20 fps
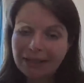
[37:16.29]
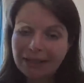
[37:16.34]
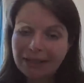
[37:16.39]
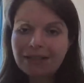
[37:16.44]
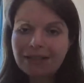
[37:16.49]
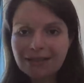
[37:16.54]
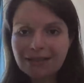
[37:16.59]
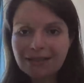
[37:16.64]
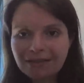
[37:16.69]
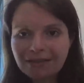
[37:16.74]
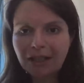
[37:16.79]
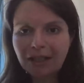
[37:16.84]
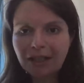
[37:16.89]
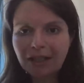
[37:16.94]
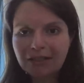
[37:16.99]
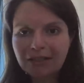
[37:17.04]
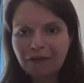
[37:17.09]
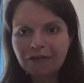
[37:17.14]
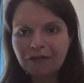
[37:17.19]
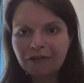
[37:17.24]
But that is
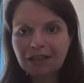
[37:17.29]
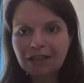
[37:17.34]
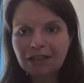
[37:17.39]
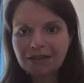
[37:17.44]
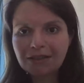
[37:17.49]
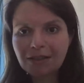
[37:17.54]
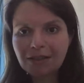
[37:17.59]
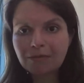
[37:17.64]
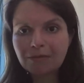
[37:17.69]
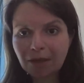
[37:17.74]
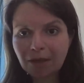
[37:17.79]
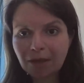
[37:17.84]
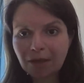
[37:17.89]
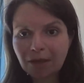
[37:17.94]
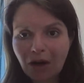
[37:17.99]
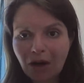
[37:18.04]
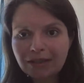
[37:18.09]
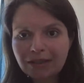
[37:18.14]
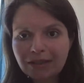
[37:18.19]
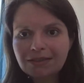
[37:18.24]
uh, definitely something
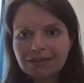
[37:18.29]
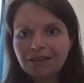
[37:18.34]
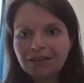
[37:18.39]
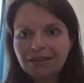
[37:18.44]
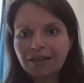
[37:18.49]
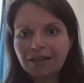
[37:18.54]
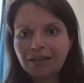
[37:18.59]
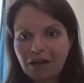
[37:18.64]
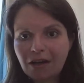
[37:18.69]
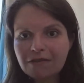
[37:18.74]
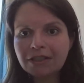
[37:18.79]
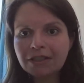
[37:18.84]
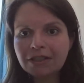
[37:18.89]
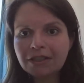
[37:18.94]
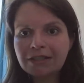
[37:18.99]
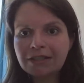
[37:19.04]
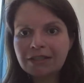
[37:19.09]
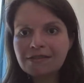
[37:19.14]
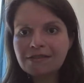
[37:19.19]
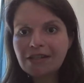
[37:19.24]
policy,
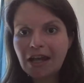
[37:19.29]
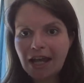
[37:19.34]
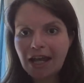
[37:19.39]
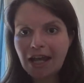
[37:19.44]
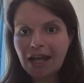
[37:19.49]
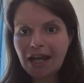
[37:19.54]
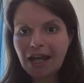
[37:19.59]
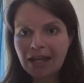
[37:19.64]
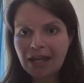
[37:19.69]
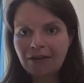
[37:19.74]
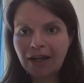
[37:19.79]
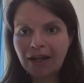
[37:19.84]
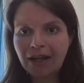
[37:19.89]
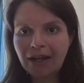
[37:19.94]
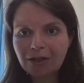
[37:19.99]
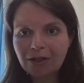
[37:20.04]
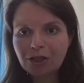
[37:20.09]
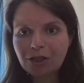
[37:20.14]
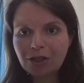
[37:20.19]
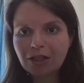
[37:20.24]
governance, and
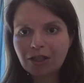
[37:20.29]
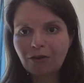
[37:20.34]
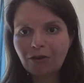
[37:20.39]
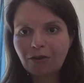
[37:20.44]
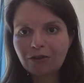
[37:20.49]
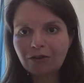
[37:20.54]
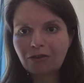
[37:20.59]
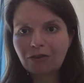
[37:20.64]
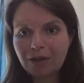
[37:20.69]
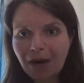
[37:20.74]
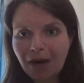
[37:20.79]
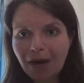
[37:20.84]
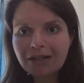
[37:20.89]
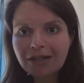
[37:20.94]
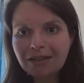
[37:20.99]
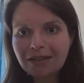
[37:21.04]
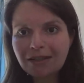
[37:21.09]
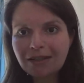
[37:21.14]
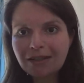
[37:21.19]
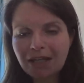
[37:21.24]
actually also the
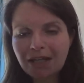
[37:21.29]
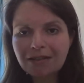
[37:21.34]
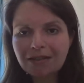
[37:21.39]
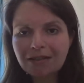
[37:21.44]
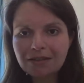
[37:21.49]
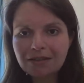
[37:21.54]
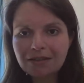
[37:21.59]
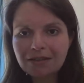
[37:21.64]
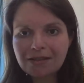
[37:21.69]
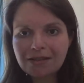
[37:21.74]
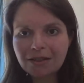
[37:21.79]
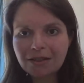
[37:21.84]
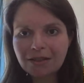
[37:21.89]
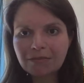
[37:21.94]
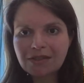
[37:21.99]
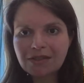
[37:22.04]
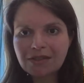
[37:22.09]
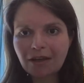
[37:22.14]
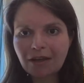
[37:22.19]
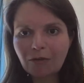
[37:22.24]
market
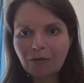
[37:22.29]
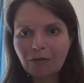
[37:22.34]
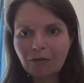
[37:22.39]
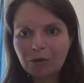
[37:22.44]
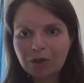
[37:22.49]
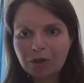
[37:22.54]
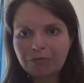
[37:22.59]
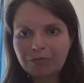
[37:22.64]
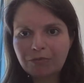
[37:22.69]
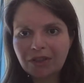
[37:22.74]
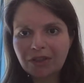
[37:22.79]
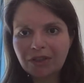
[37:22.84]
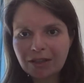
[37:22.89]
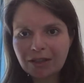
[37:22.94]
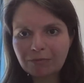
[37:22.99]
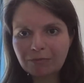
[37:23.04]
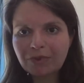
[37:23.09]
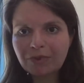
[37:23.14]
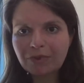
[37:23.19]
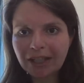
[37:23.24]
mechanisms that would be
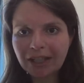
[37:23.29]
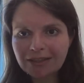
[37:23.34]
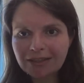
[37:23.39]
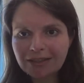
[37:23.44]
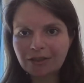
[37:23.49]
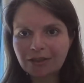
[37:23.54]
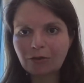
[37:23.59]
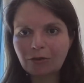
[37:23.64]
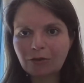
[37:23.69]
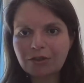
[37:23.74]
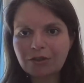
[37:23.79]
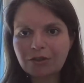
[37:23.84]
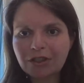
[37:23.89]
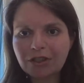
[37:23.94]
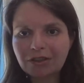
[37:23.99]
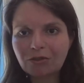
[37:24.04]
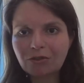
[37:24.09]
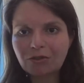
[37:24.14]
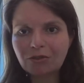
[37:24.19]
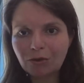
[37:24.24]
in place in
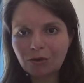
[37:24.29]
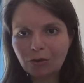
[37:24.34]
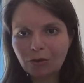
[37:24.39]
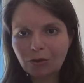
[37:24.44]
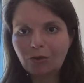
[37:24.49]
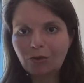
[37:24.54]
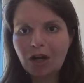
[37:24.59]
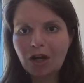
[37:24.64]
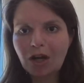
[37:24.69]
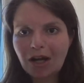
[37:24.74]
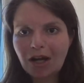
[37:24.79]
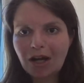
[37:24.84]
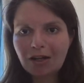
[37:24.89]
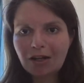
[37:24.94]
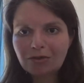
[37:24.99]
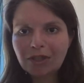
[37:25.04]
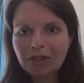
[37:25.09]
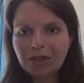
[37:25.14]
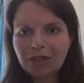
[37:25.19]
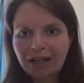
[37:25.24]
order to
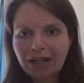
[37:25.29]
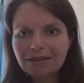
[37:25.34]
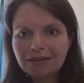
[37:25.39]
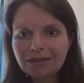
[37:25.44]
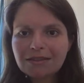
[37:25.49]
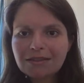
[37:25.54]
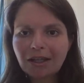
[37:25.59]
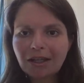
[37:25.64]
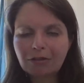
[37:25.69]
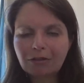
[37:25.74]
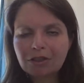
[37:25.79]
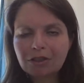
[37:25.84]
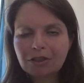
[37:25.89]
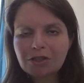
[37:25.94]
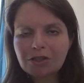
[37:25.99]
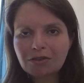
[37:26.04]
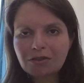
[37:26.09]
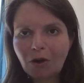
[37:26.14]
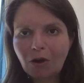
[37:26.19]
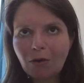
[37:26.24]
to get these
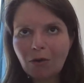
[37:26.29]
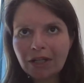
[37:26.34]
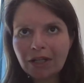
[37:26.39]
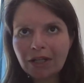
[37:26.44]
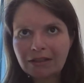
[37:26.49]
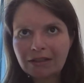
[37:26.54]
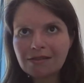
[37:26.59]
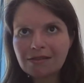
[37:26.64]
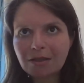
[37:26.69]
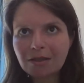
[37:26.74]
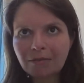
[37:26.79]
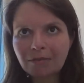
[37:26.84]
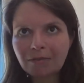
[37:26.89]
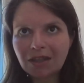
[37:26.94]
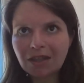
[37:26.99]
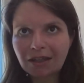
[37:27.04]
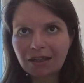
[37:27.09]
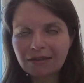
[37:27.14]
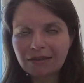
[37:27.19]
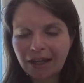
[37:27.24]
technologies going is
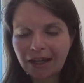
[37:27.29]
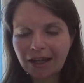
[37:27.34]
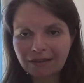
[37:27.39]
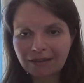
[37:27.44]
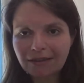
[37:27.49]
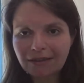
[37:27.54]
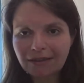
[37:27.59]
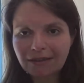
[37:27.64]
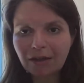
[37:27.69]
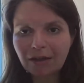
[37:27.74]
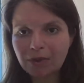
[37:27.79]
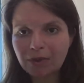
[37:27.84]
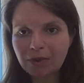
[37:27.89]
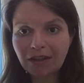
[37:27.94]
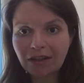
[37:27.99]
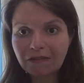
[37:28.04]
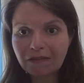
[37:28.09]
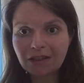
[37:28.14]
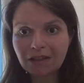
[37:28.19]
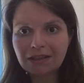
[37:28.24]
something that that we
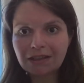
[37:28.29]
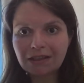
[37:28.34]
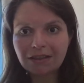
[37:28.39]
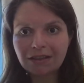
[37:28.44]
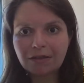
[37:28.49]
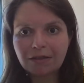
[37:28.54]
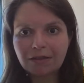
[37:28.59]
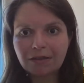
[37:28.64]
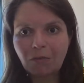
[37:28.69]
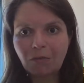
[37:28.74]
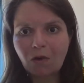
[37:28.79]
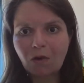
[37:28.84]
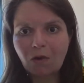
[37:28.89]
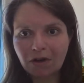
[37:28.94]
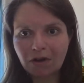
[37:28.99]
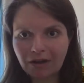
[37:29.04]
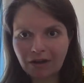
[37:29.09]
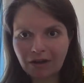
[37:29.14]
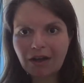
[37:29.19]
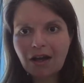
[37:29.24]
definitely need
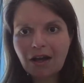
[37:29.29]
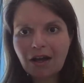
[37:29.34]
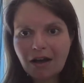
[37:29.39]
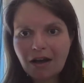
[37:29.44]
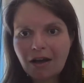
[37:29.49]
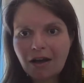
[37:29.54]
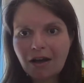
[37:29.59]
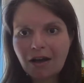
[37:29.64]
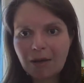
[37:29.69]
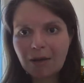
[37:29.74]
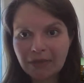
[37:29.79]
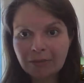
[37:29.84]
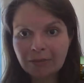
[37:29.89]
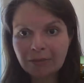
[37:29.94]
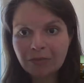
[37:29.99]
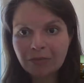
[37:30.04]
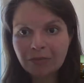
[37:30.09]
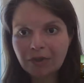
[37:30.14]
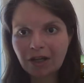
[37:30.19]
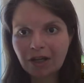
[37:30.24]
more um,
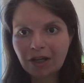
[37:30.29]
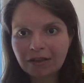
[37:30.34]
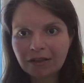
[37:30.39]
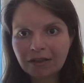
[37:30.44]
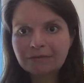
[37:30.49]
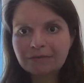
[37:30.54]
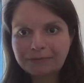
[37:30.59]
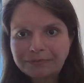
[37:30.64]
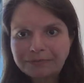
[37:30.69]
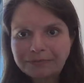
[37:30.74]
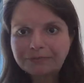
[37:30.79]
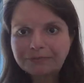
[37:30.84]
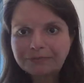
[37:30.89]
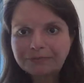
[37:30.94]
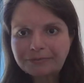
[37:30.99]
input on.